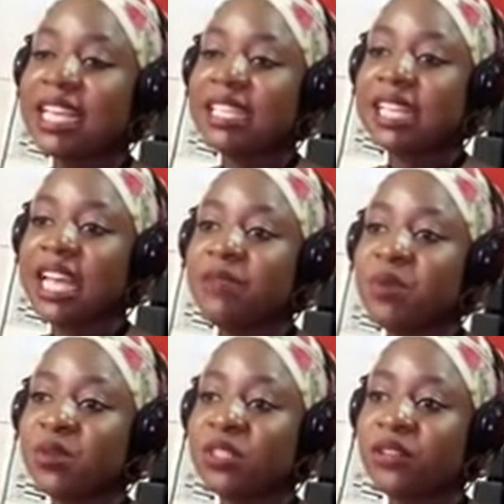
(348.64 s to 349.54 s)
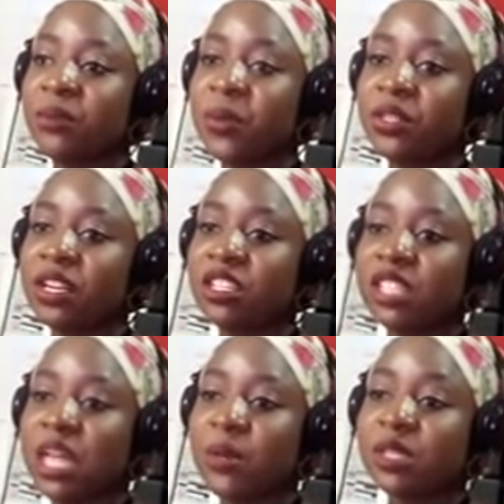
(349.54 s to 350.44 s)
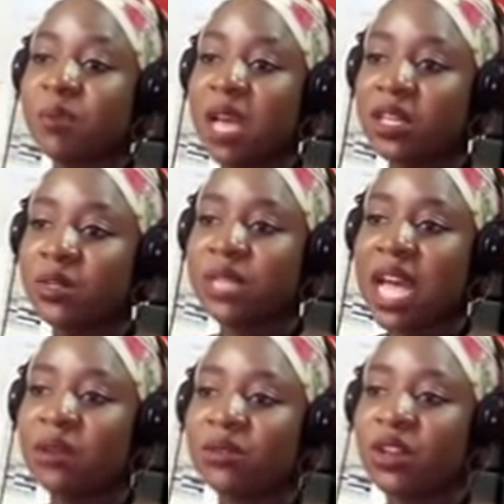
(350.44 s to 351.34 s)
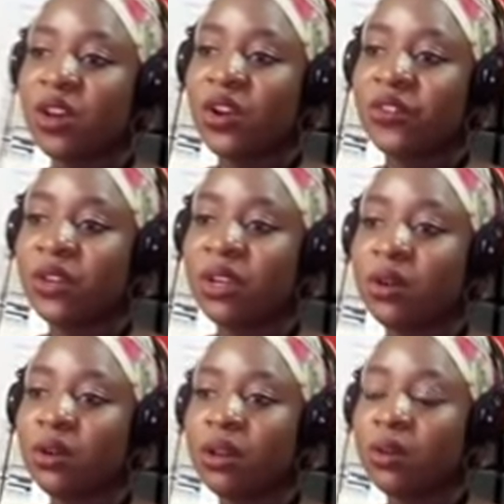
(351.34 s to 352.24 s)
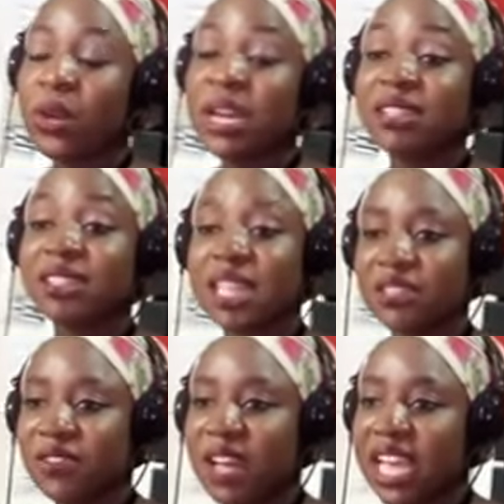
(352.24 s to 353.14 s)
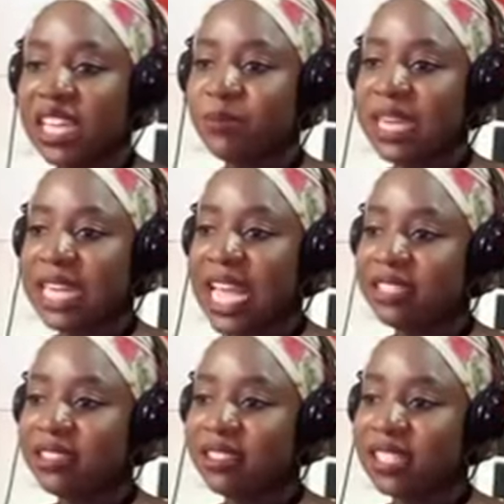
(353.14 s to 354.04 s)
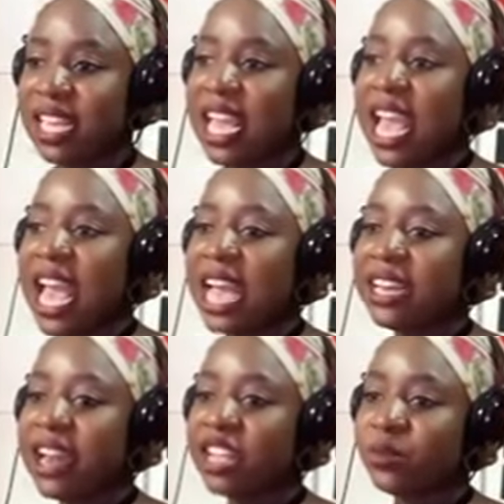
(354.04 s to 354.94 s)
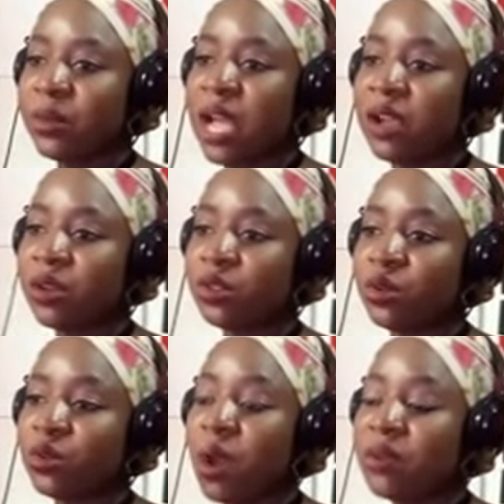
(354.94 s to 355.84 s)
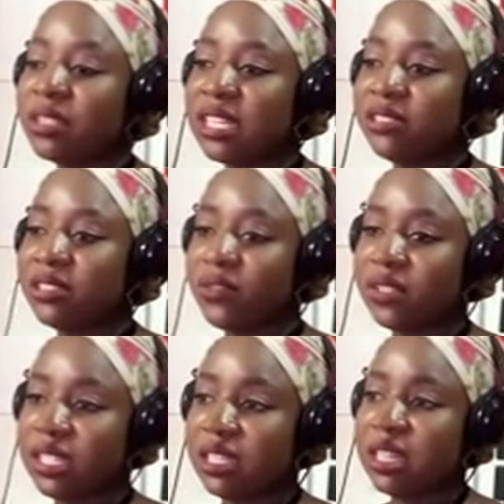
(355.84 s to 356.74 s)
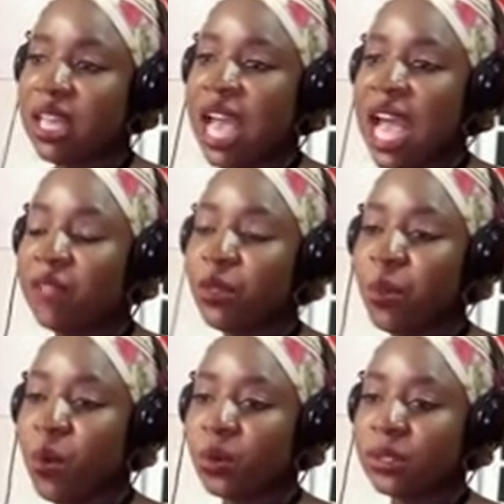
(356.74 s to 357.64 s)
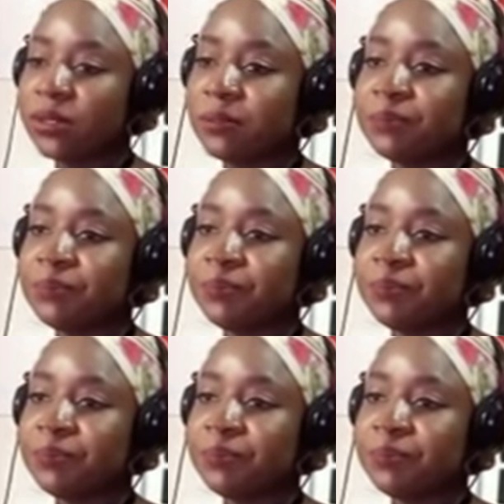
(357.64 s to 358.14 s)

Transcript: He said most of the products that were smuggled out of were not certified by the agency and Nigerian Agricultural Quarantine Services at the ports.